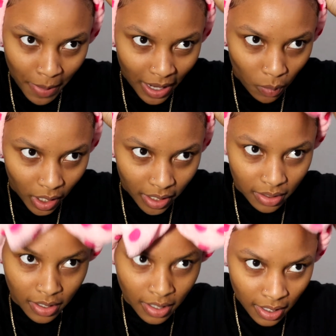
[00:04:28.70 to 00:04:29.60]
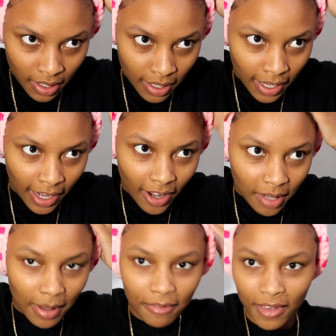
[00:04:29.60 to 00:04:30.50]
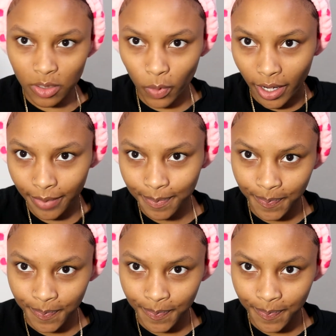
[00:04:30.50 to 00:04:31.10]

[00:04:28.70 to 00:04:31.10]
back what? Hair out of my face where?